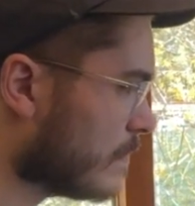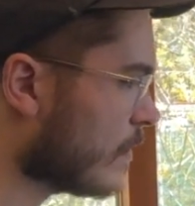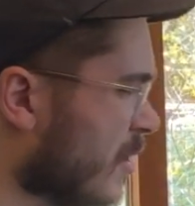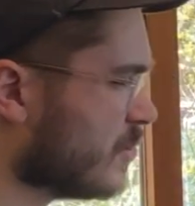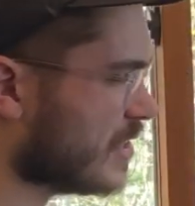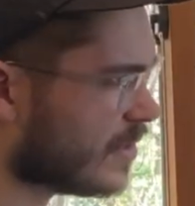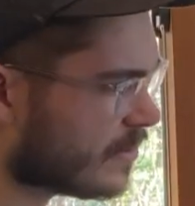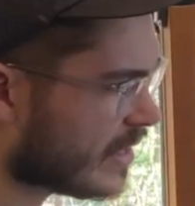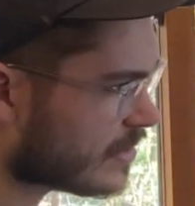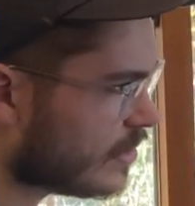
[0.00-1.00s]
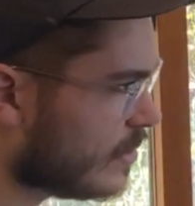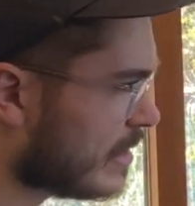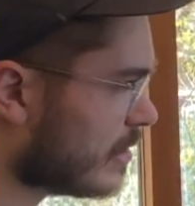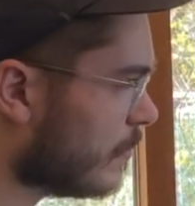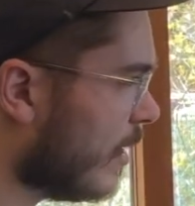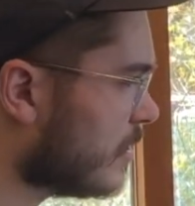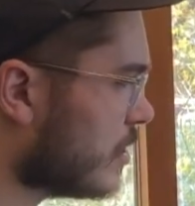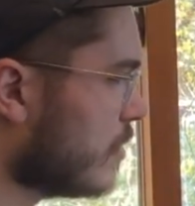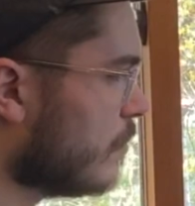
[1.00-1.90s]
which I don't like doing as much,